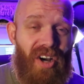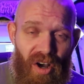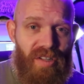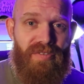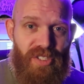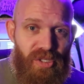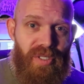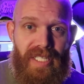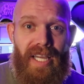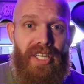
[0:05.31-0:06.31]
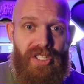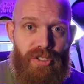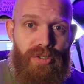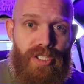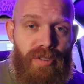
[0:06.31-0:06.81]
Call of Duty
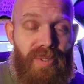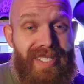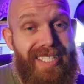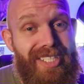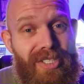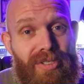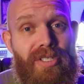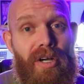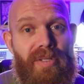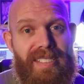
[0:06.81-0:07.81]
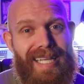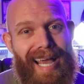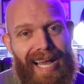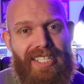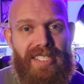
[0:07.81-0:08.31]
YouTuber that you know that's
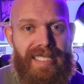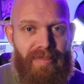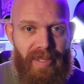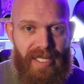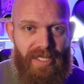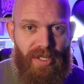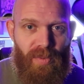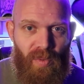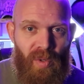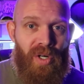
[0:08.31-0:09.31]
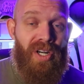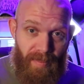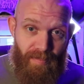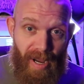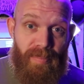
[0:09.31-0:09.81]
actually been to war.
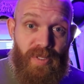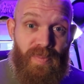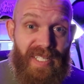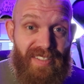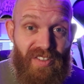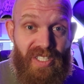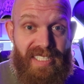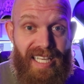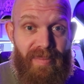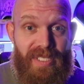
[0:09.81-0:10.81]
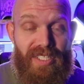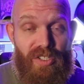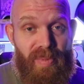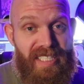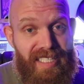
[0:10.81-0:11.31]
My perspective on this game is a
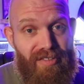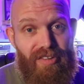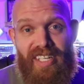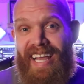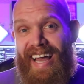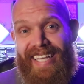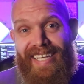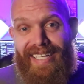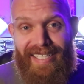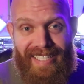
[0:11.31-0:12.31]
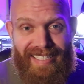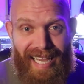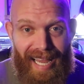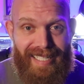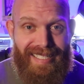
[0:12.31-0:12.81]
little bit different. I get into the
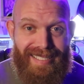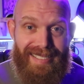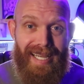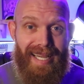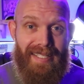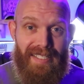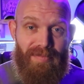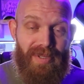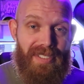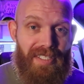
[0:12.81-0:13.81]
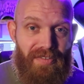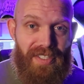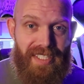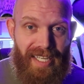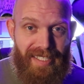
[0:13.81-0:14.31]
tactics and the
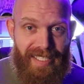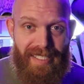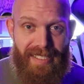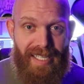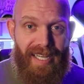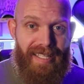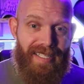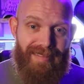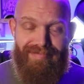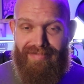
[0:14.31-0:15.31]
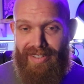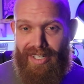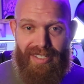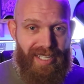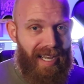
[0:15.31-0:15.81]
specific techniques that
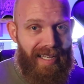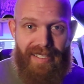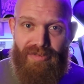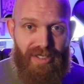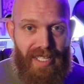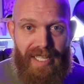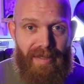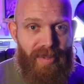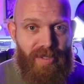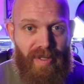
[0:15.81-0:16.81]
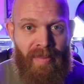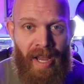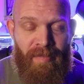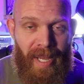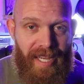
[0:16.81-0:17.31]
are kind of related between
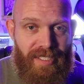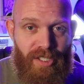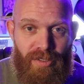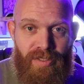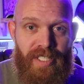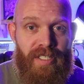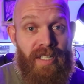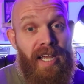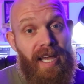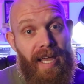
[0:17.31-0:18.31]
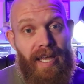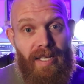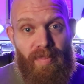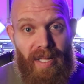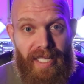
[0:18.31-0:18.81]
my past career
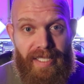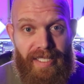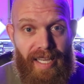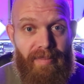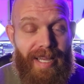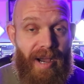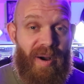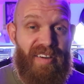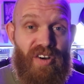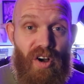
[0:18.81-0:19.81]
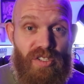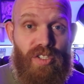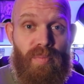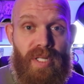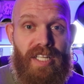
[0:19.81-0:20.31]
and playing the game now. I've
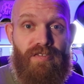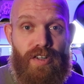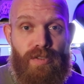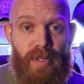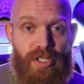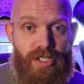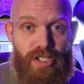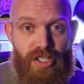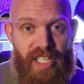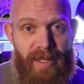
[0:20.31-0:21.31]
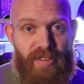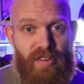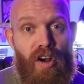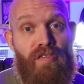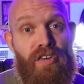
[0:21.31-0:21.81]
also played first-person shooter games
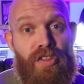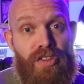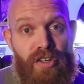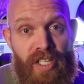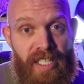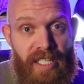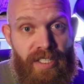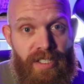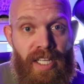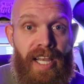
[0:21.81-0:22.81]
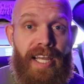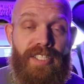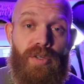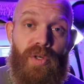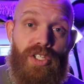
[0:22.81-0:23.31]
for over 30 years, and
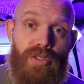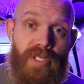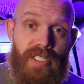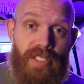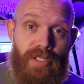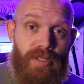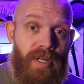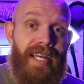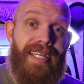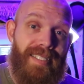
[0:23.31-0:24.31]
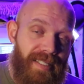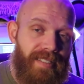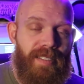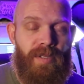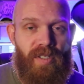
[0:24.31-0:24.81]
so what you need to do is hit the
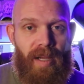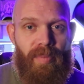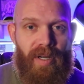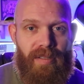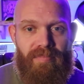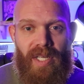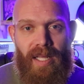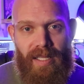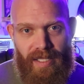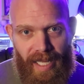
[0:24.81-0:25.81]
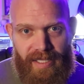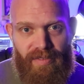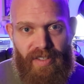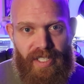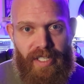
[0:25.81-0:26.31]
subscribe button, like the
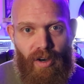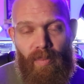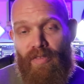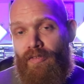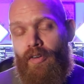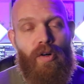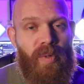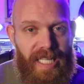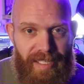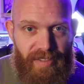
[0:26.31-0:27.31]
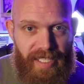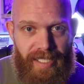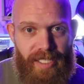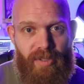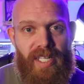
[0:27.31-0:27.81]
video before we even get
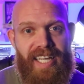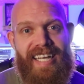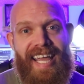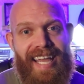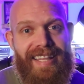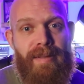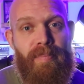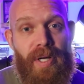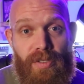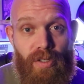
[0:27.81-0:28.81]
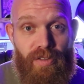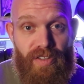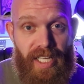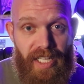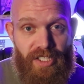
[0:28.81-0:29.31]
into it, and hit the bell
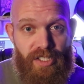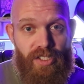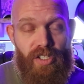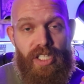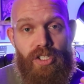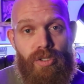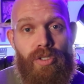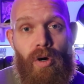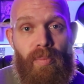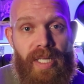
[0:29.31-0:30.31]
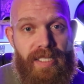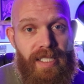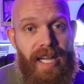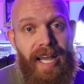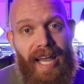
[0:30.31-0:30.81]
notification so that you don't miss
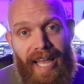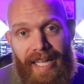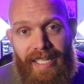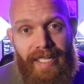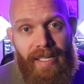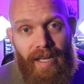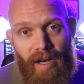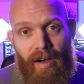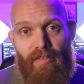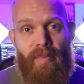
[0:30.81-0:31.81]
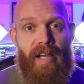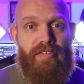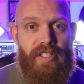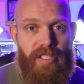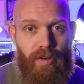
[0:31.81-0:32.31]
any of my
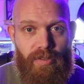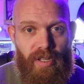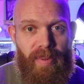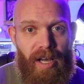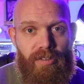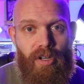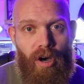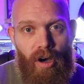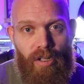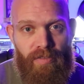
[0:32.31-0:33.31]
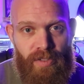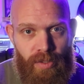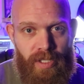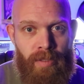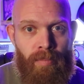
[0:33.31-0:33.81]
videos about Call of
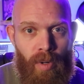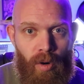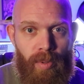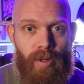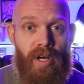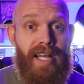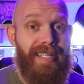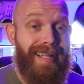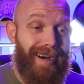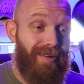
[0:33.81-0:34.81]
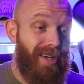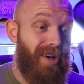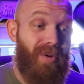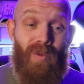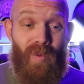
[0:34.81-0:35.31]
Duty Mobile. Now,
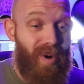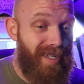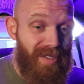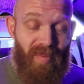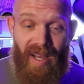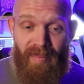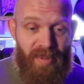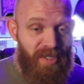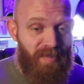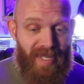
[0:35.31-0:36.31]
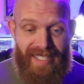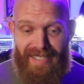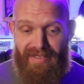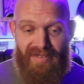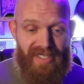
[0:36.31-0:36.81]
what does my
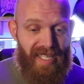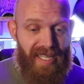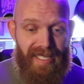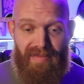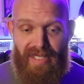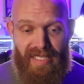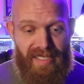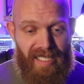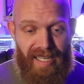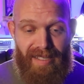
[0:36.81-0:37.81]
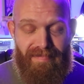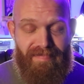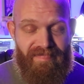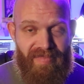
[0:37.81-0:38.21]
perspective say this time?